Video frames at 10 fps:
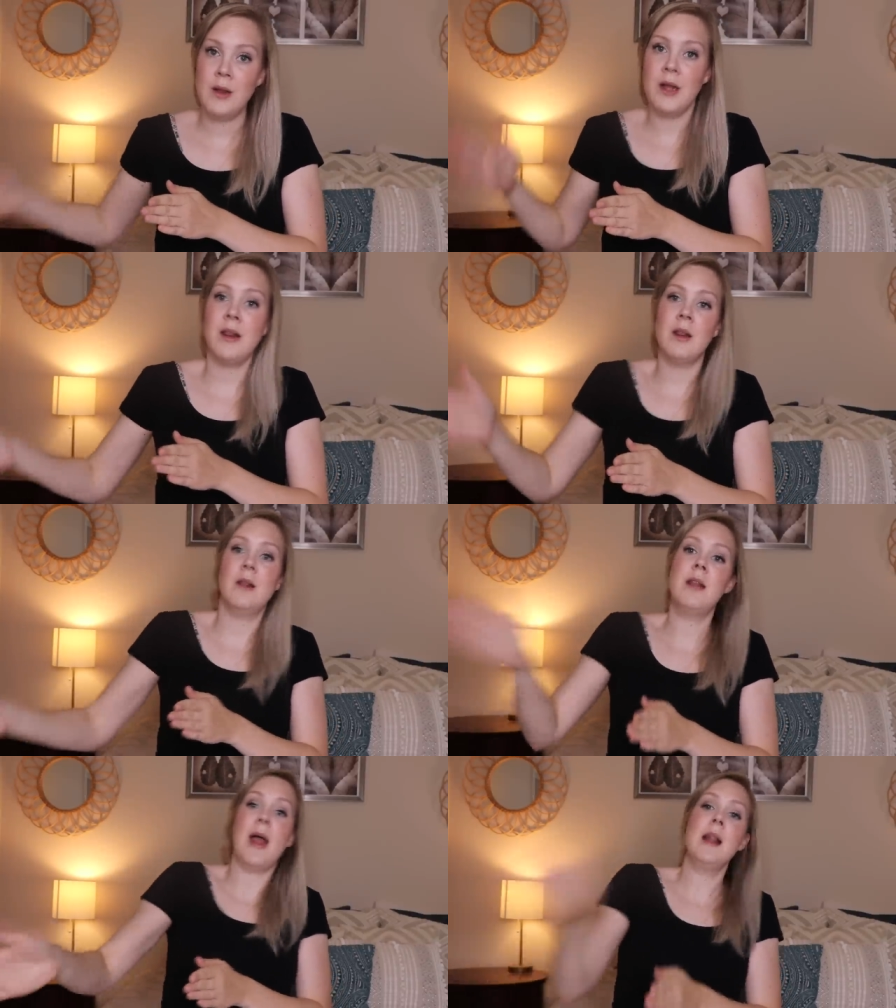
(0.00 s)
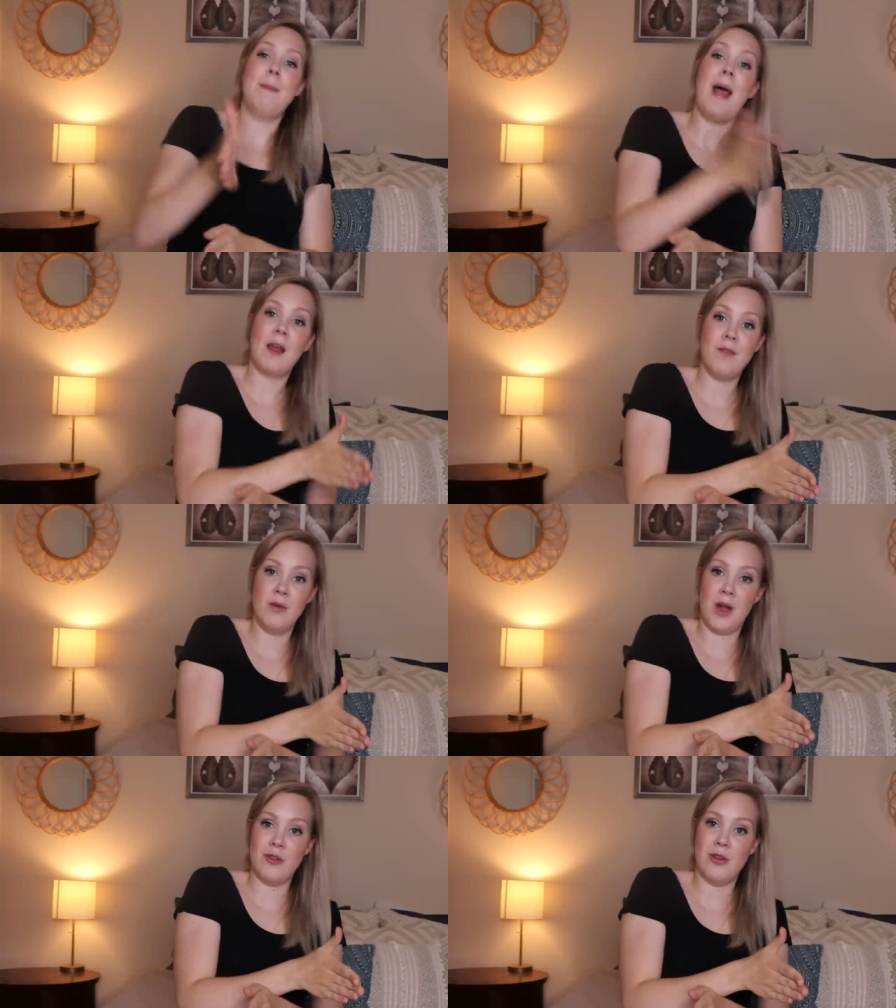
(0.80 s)
Let's dial it back a few
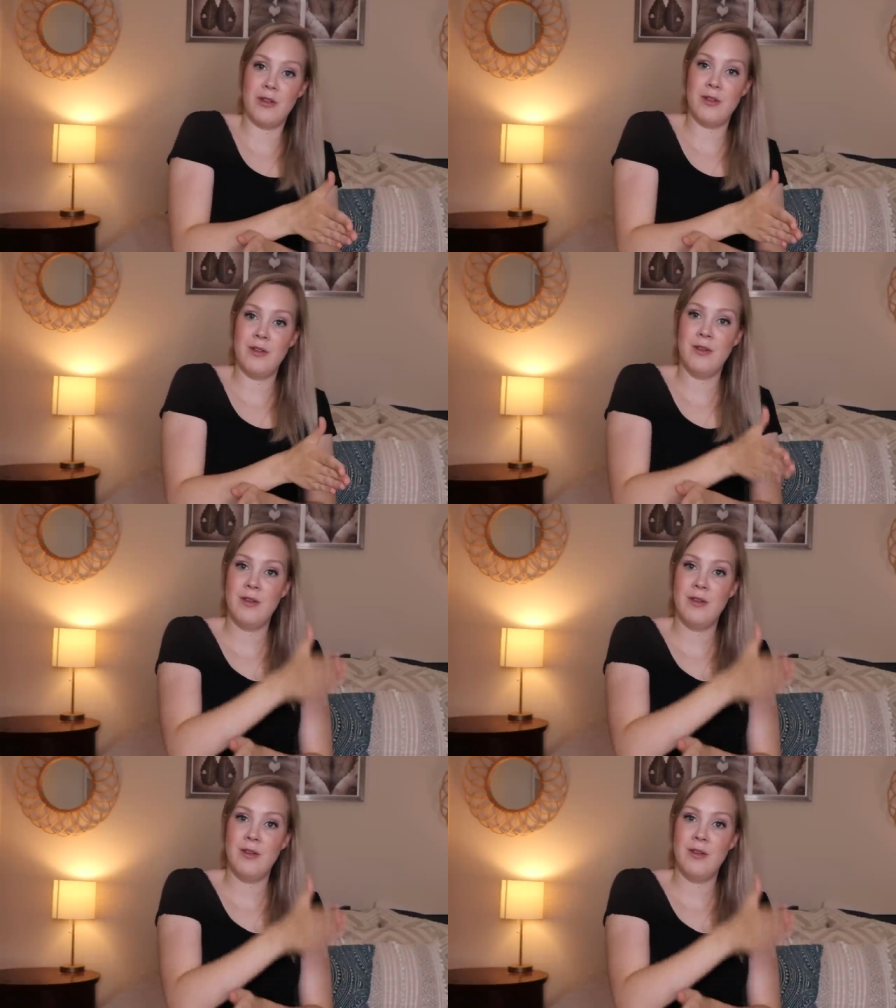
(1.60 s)
notches.